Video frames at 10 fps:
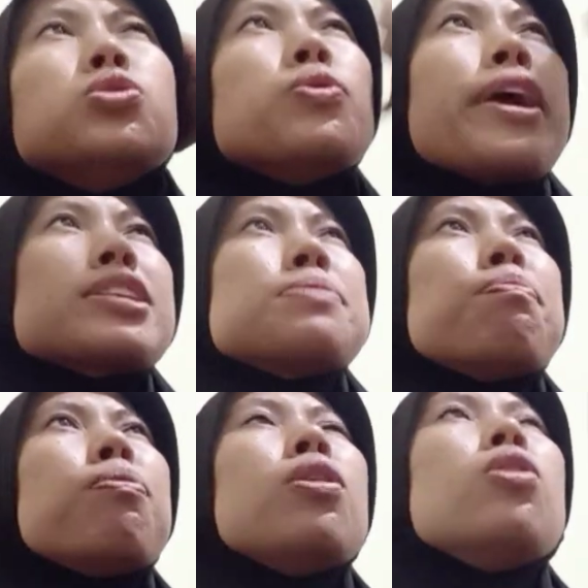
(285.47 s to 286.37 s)

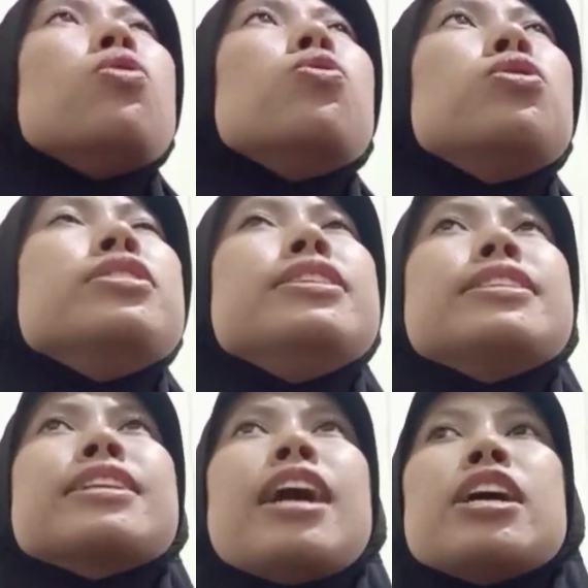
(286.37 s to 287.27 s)
explore this
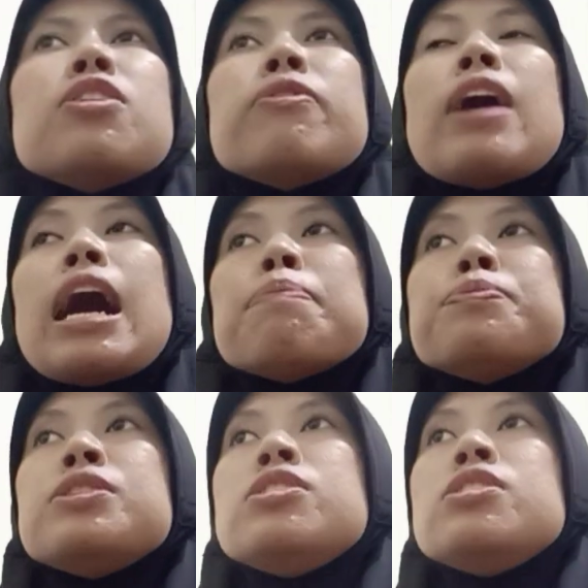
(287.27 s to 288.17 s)
kind of
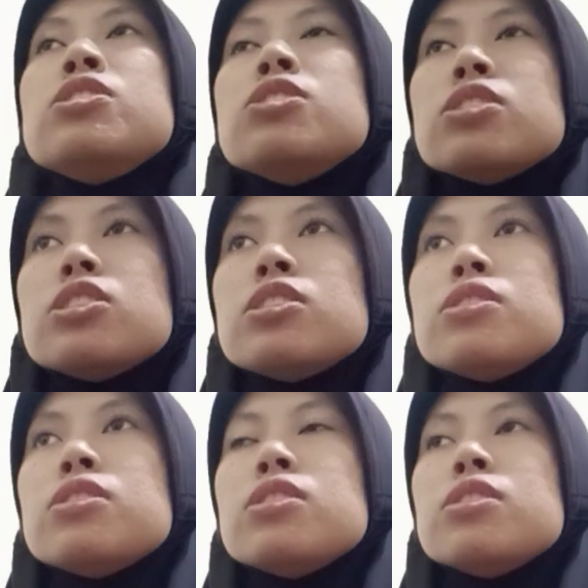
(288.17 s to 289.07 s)
absurd
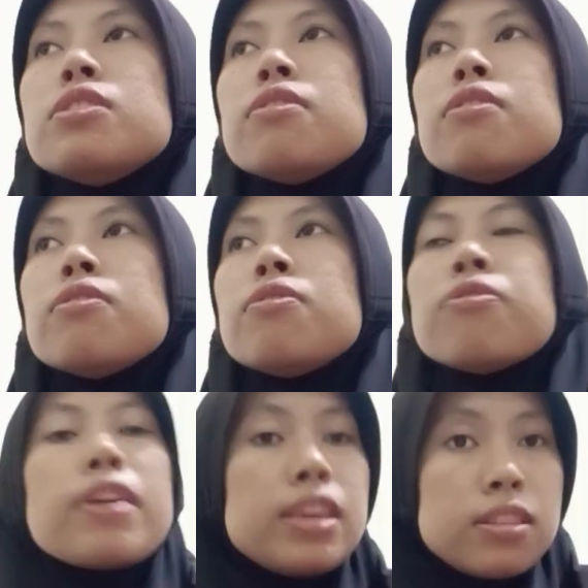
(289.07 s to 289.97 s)

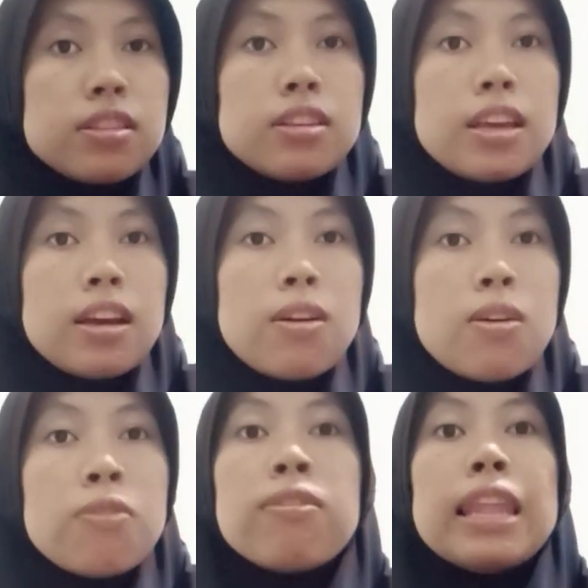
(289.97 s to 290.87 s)
fate
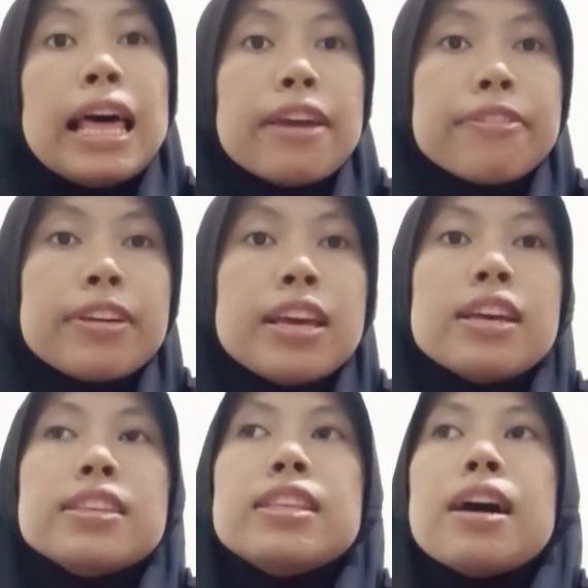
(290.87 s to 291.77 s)
of life
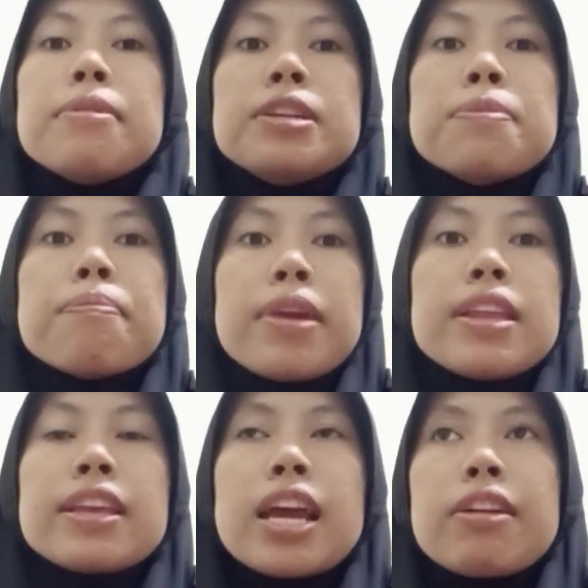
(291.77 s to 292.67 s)
that the
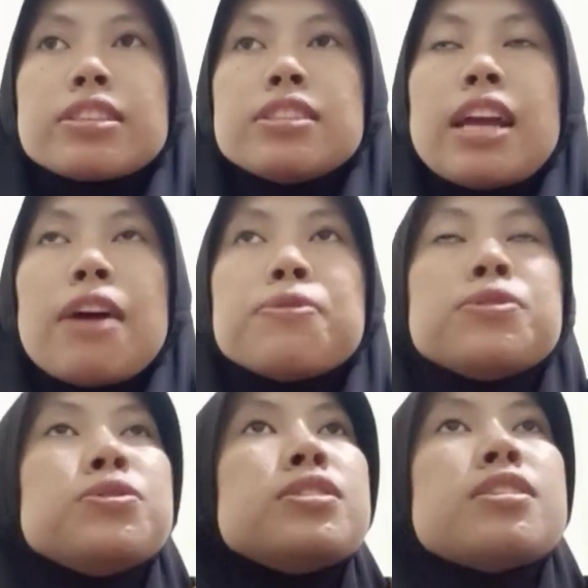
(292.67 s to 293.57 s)
main character have
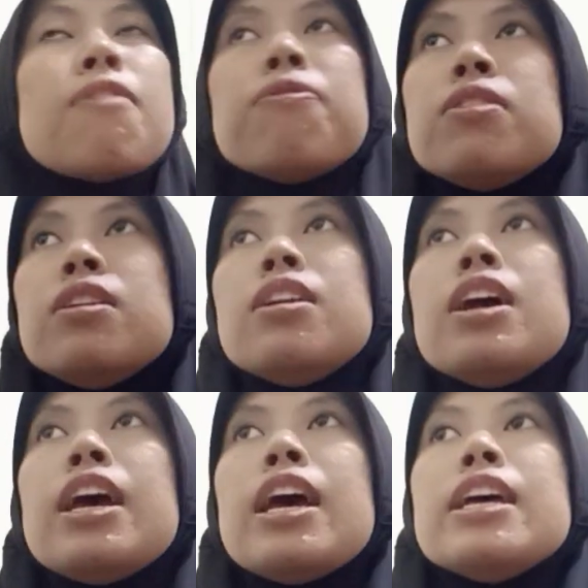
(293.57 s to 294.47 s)
to suffer,
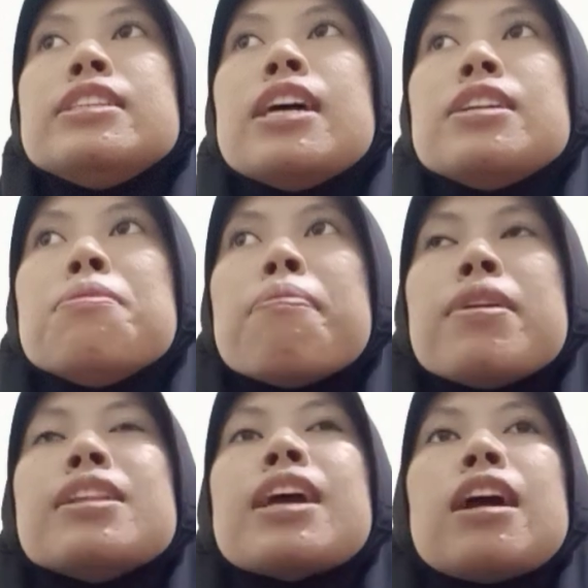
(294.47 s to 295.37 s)
that the
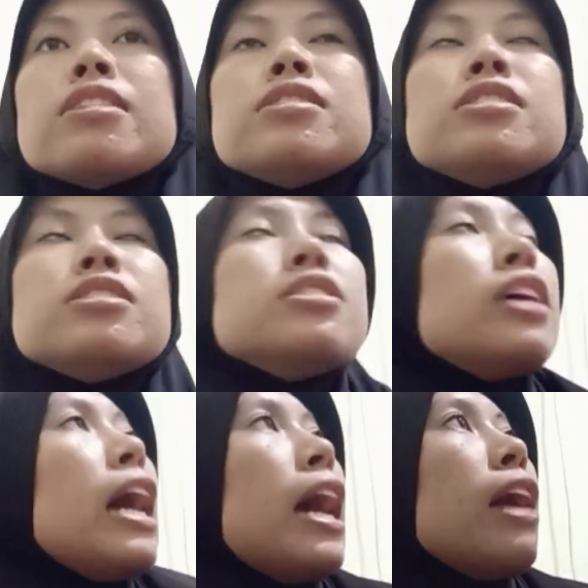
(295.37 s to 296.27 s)
main character
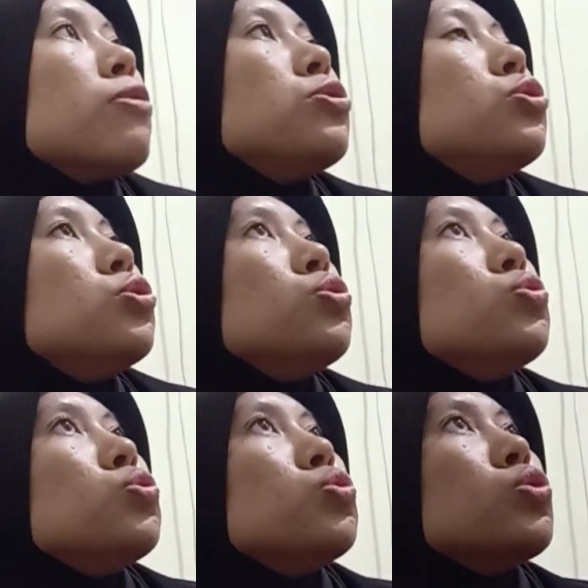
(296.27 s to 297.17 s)
have
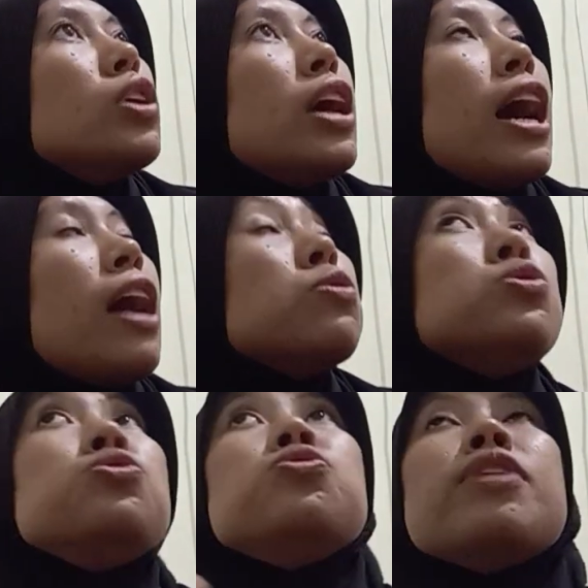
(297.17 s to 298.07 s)
to
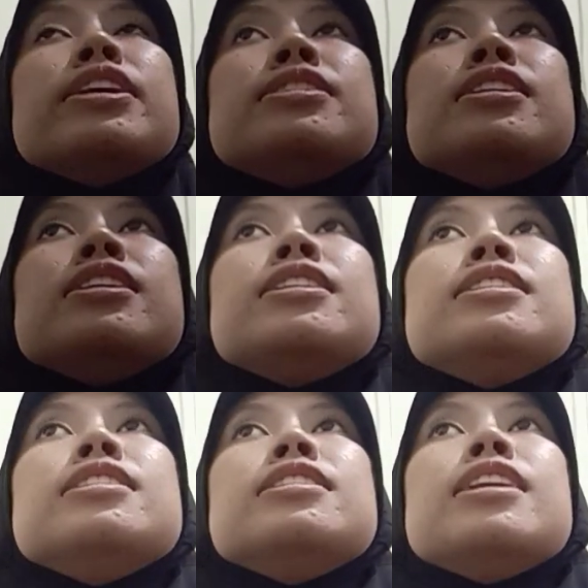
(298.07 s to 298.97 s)
face
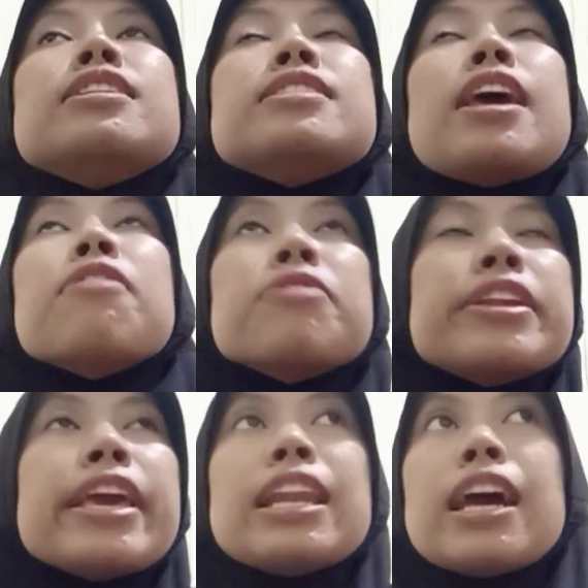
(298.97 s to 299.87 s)
in his
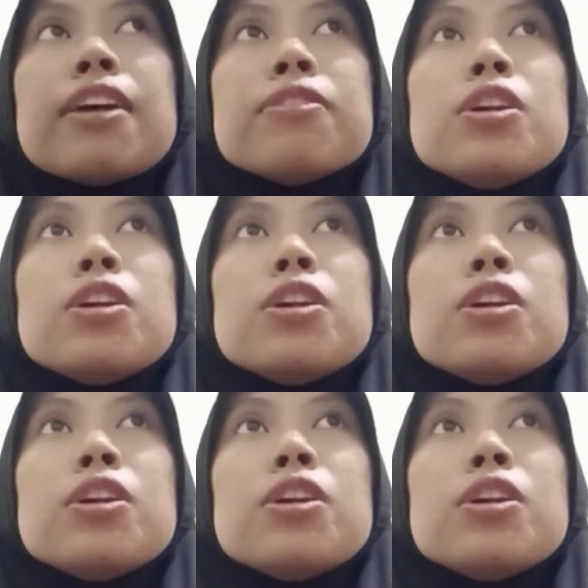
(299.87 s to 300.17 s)
everyday life.